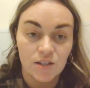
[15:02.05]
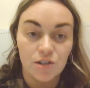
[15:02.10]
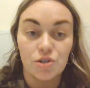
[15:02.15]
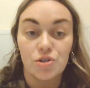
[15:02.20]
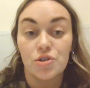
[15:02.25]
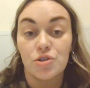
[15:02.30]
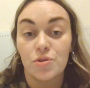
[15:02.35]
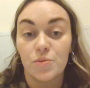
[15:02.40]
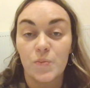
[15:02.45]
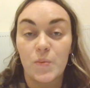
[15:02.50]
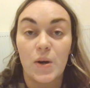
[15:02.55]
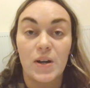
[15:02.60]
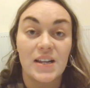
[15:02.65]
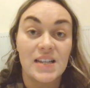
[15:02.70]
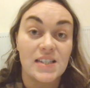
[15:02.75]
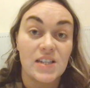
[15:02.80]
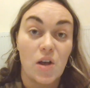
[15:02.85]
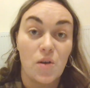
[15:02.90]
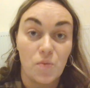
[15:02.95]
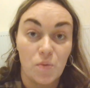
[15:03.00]
Someone
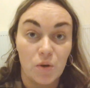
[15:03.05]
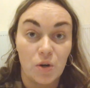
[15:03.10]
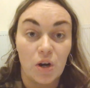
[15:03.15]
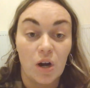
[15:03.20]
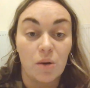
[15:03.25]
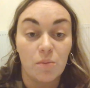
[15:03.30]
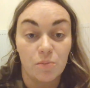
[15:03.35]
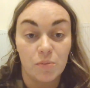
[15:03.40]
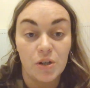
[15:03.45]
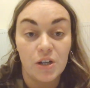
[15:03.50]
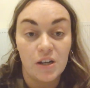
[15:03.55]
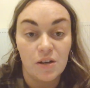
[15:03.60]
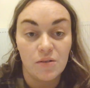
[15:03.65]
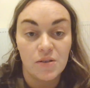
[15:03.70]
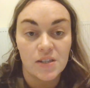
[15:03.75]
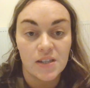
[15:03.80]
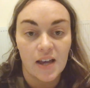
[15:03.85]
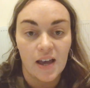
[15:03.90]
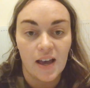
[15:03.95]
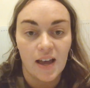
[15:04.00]
is on the
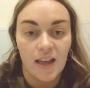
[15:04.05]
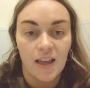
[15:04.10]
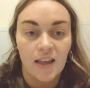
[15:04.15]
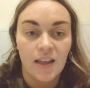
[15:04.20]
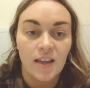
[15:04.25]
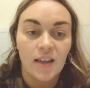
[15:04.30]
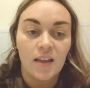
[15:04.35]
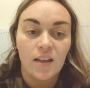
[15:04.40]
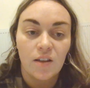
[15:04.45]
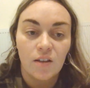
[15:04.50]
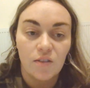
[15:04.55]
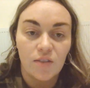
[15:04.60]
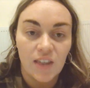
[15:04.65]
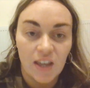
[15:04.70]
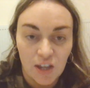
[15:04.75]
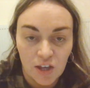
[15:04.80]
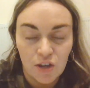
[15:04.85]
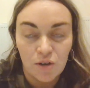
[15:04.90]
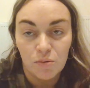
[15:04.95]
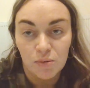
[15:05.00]
computer
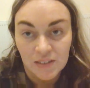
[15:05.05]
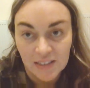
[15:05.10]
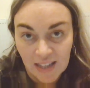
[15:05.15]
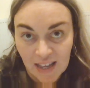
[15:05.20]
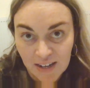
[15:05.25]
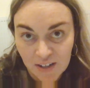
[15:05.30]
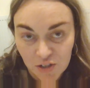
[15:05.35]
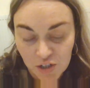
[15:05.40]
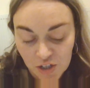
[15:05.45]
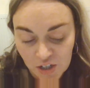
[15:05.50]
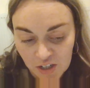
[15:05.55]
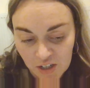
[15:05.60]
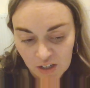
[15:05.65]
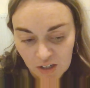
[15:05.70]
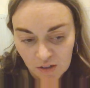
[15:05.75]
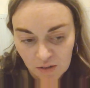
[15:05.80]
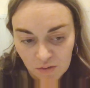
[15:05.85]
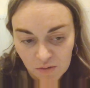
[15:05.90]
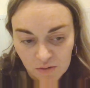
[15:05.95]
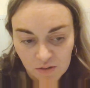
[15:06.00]
that you would like to
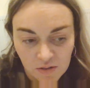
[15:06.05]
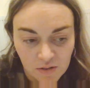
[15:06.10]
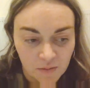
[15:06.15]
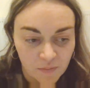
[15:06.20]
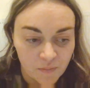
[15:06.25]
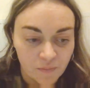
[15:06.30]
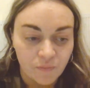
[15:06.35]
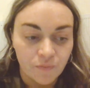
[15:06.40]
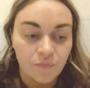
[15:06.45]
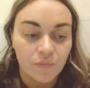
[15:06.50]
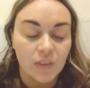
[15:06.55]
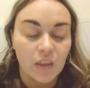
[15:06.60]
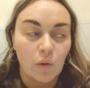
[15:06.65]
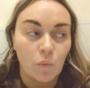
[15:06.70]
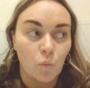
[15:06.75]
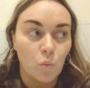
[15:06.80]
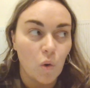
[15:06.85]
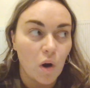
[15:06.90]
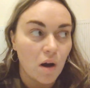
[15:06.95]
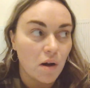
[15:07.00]
use.
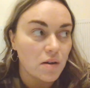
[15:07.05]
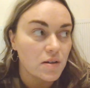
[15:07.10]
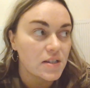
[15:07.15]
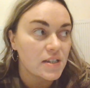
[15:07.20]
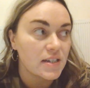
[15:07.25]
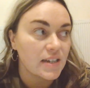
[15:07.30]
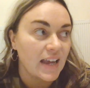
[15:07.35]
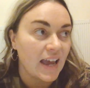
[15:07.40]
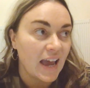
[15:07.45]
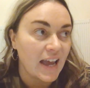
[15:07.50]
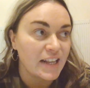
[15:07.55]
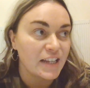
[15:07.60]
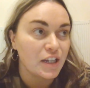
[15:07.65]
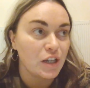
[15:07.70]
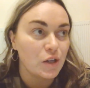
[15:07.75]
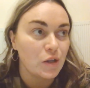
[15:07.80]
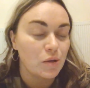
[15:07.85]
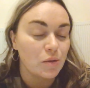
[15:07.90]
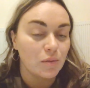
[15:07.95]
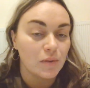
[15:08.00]
What can
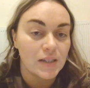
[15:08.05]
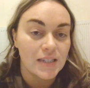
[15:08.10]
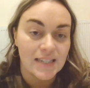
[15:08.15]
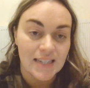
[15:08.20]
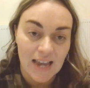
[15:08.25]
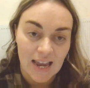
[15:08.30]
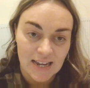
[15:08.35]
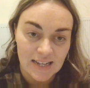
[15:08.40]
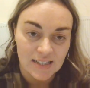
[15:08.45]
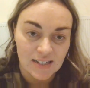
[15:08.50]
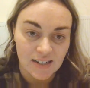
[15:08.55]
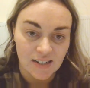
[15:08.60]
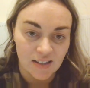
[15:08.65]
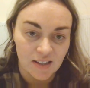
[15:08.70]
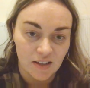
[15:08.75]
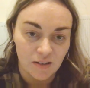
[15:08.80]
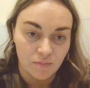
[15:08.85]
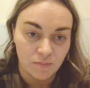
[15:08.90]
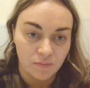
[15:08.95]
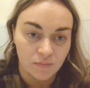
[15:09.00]
you say to
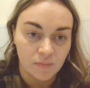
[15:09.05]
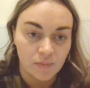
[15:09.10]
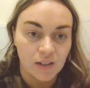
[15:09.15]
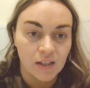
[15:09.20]
them?